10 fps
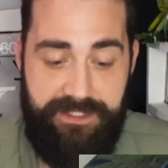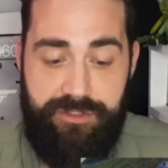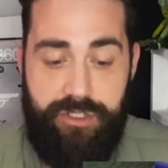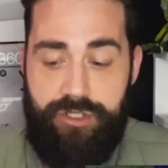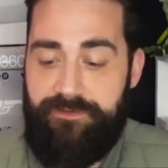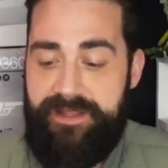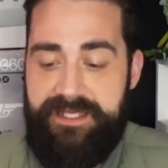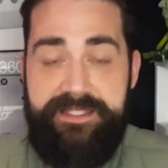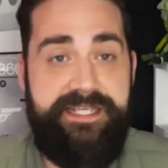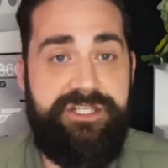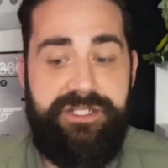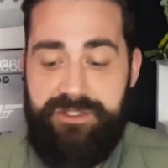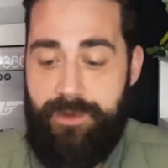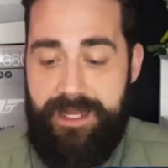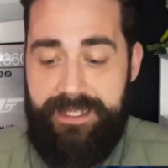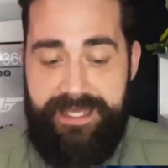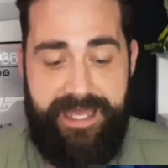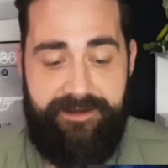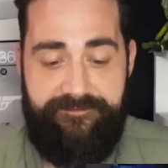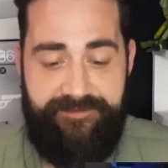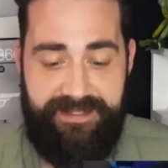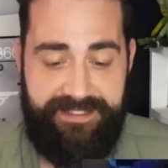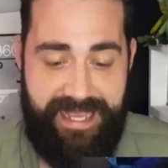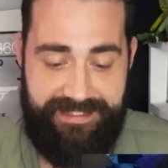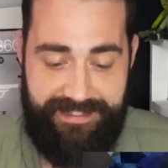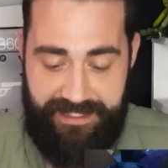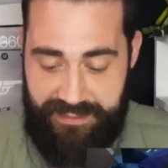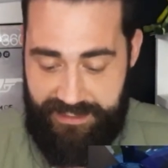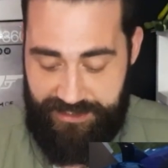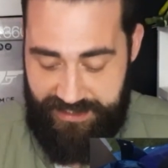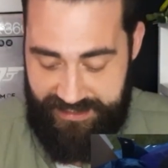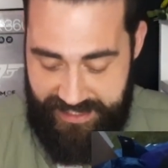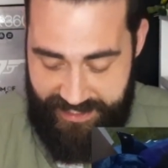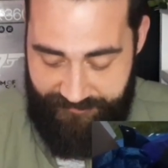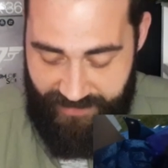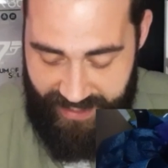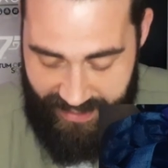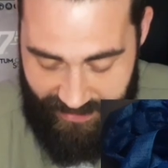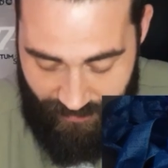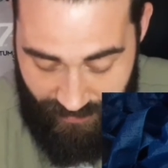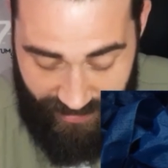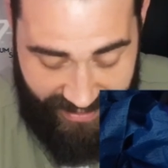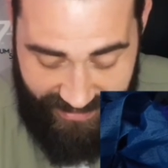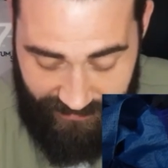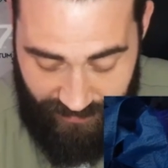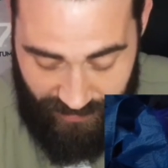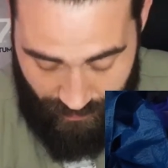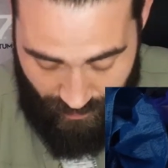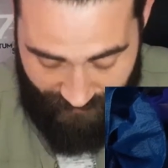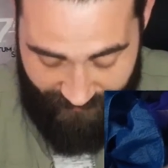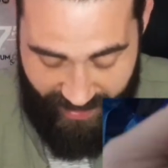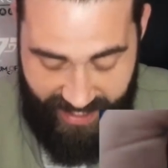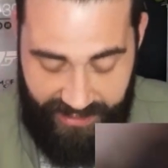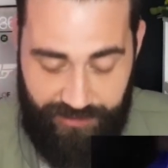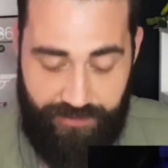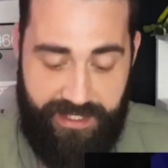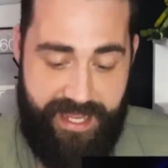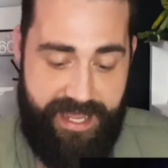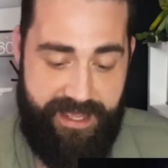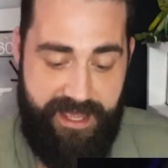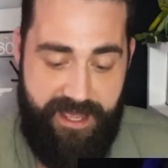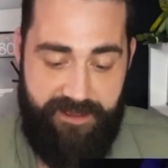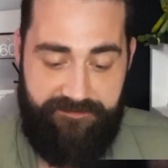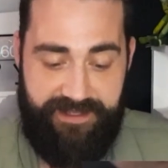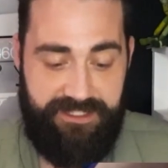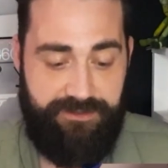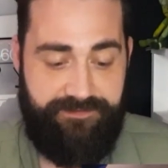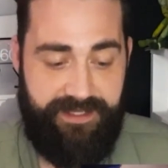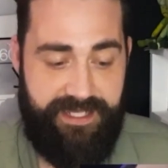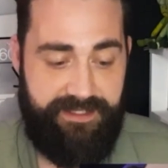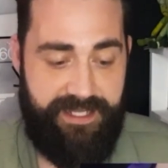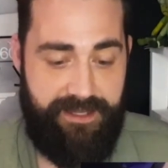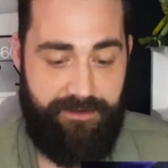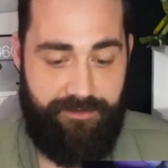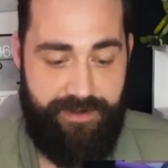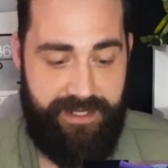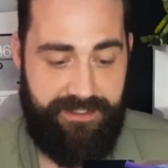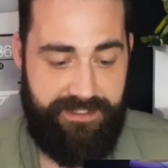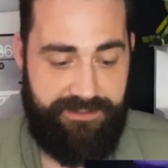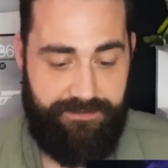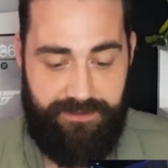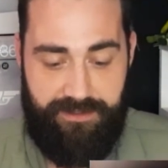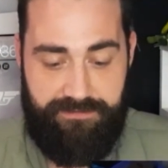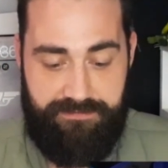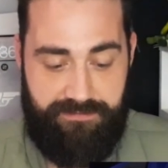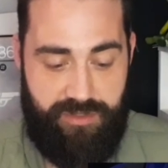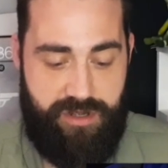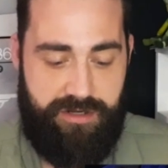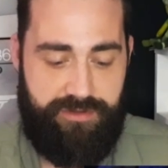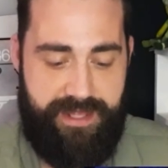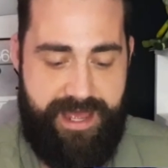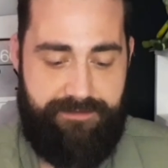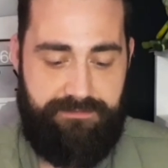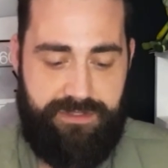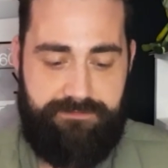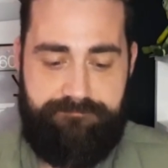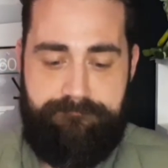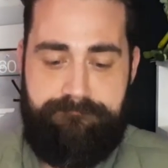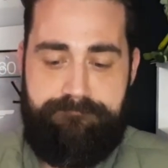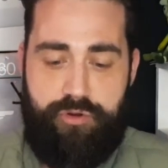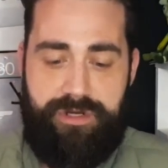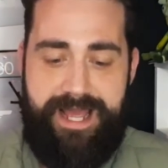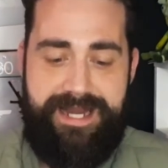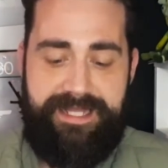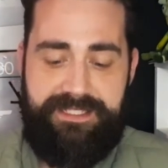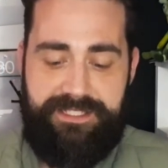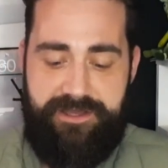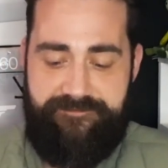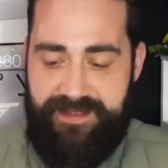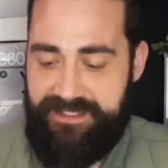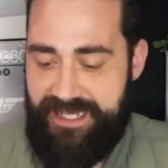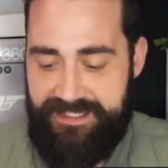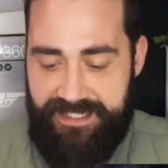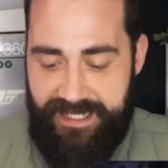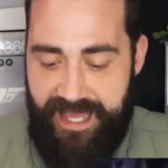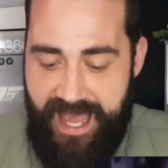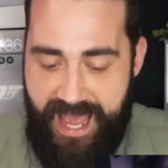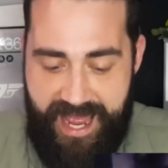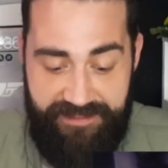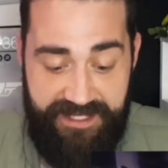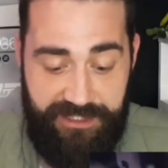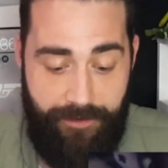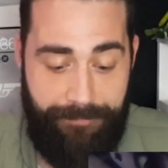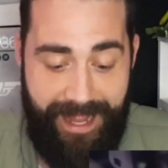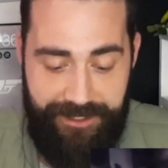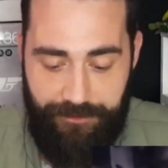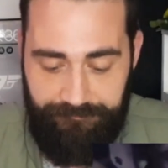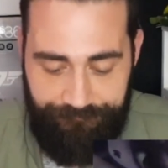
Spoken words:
Lovely condition as well. Again, fantastic condition. This lady really, or a kid, or someone really took care of their stuff. Again, yeah, great condition. We've got, oh, look at that. Booklet and insert, fantastic. These two are platinum.